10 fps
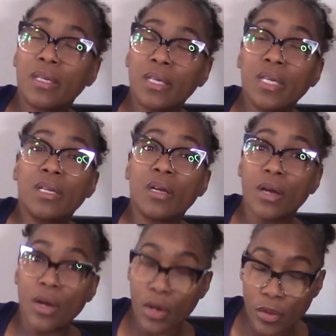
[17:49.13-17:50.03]
it
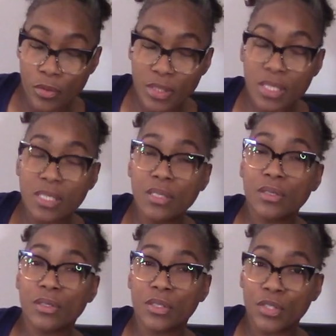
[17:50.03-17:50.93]
hurts
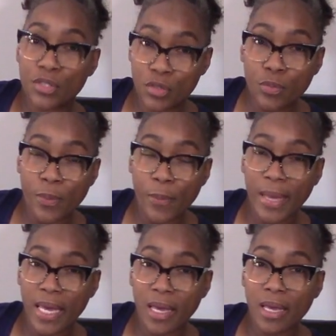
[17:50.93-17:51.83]
super
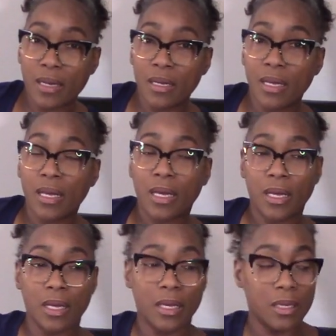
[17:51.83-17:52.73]
bad
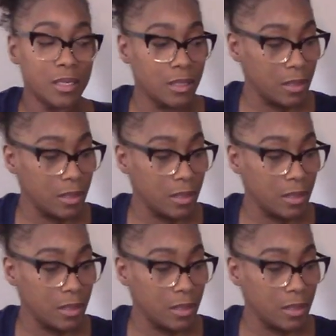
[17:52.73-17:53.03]
and